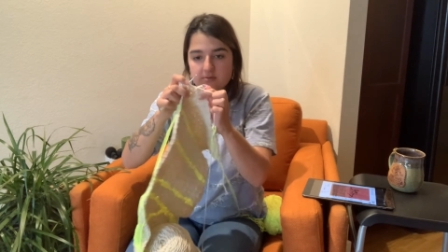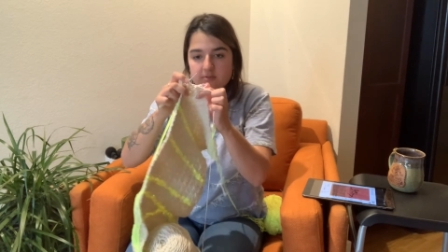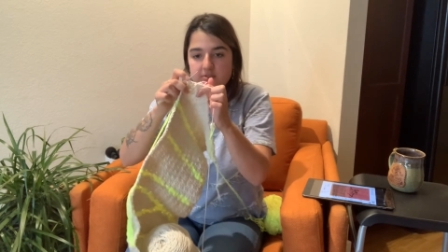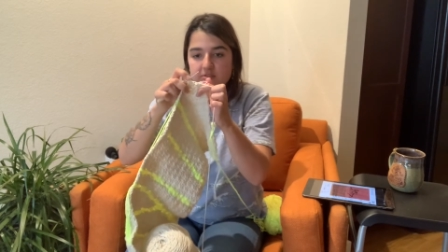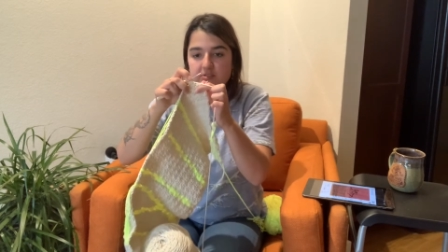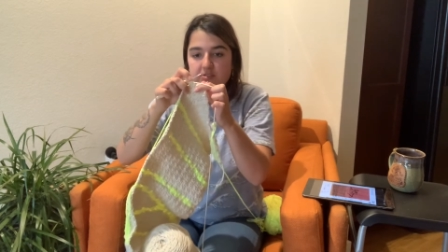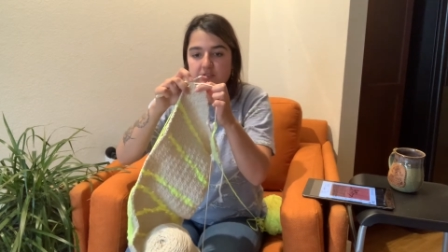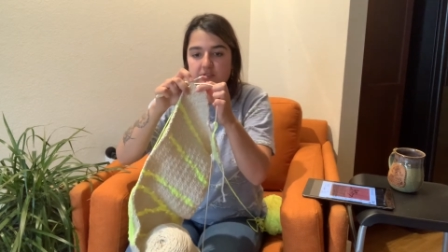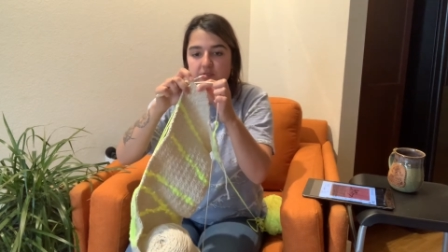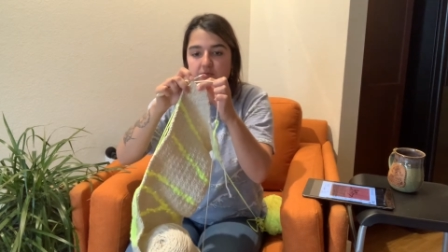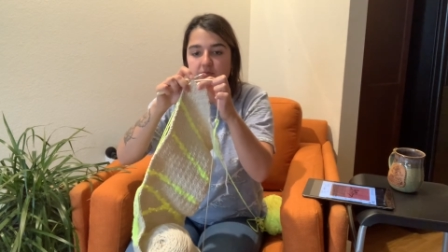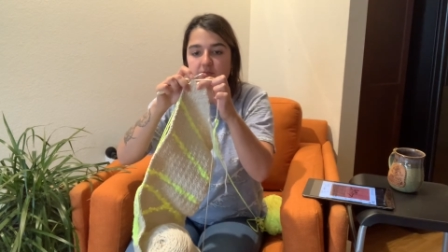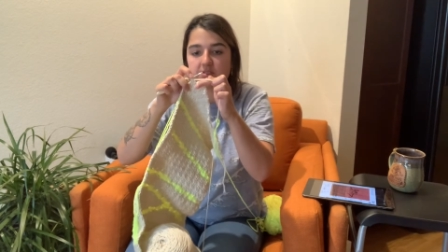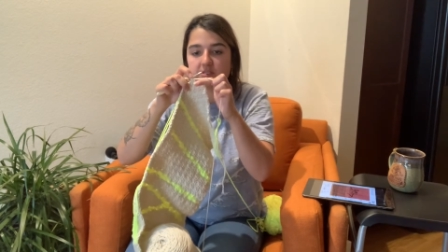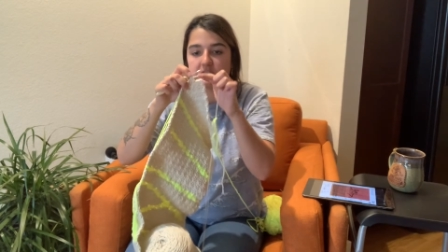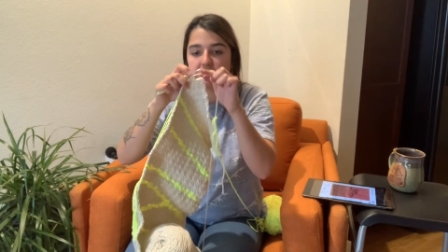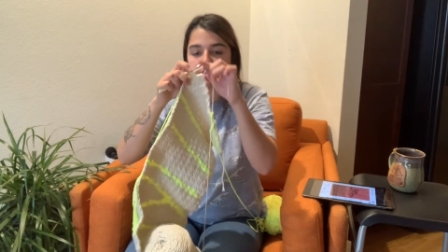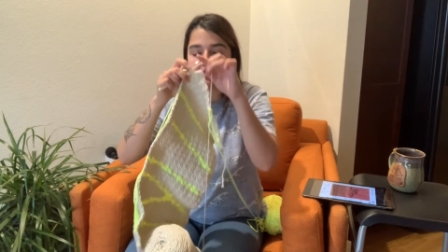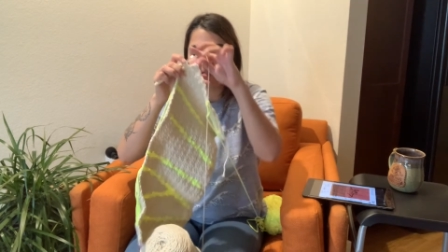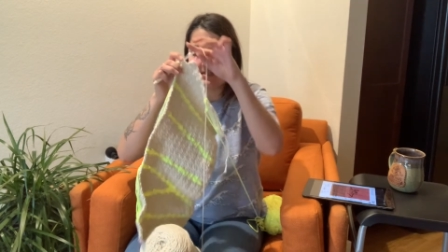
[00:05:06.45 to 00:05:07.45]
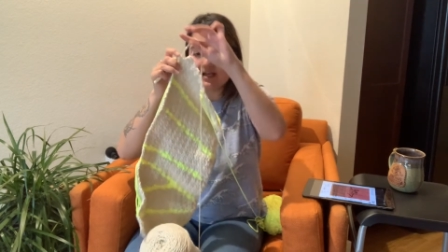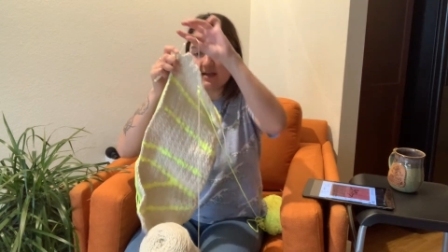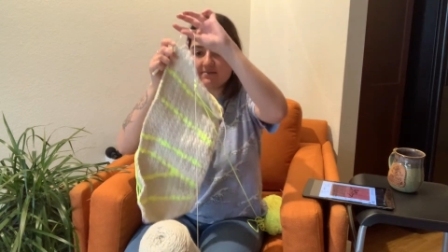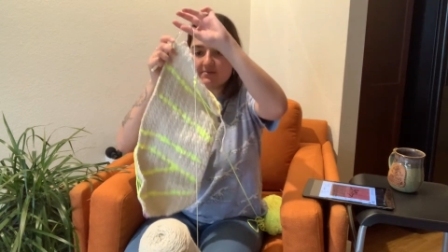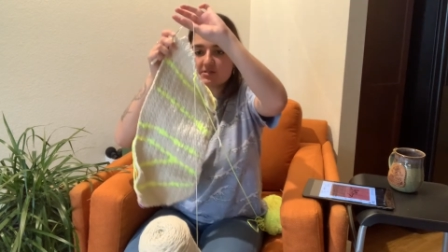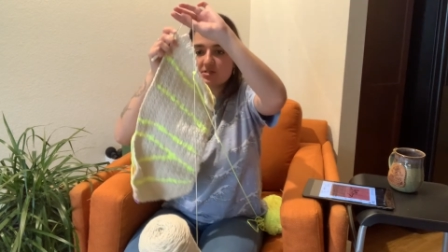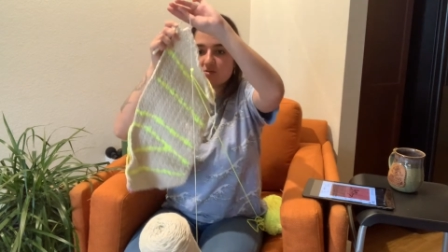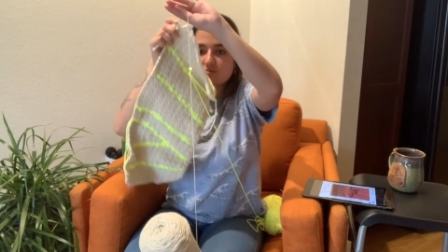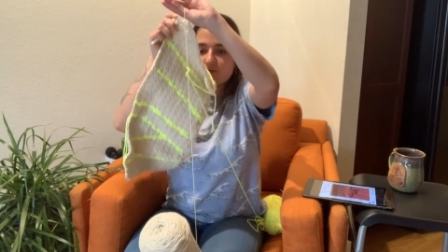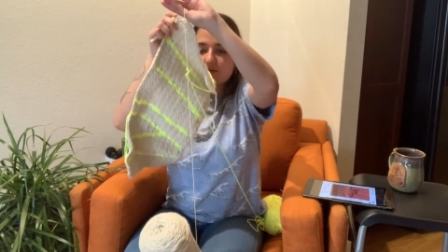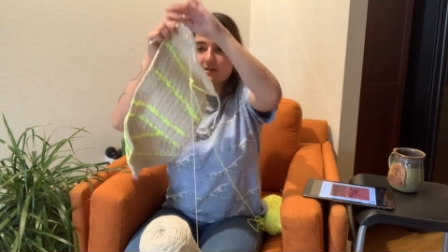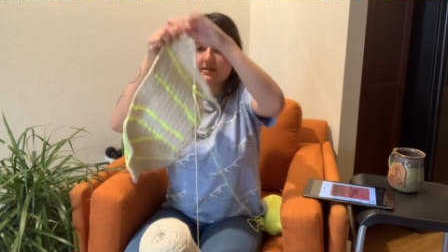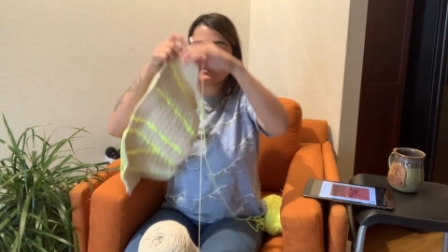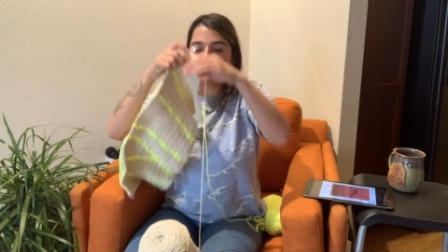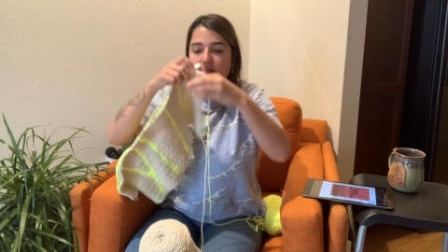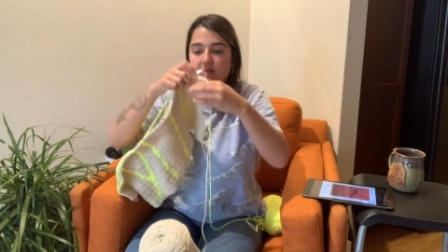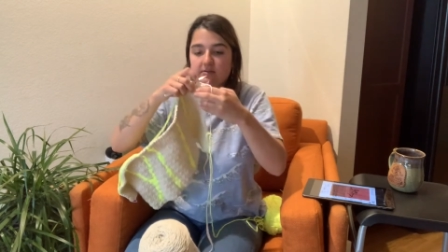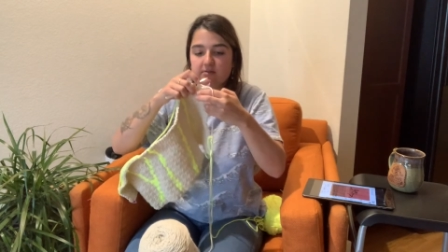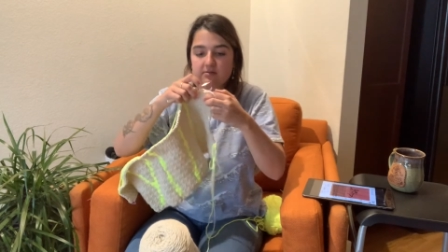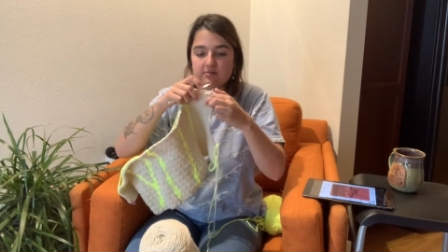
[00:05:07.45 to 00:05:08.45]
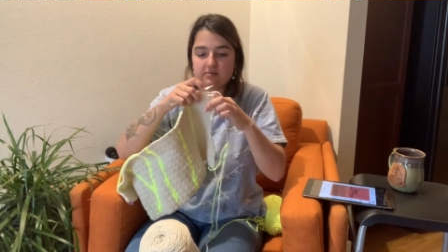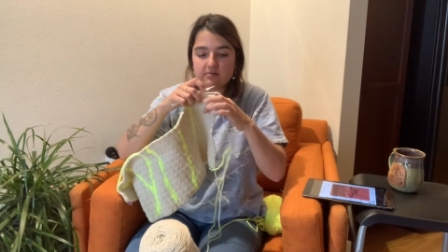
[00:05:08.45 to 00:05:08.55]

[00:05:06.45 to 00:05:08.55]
there's 2 stitches left. So we're gonna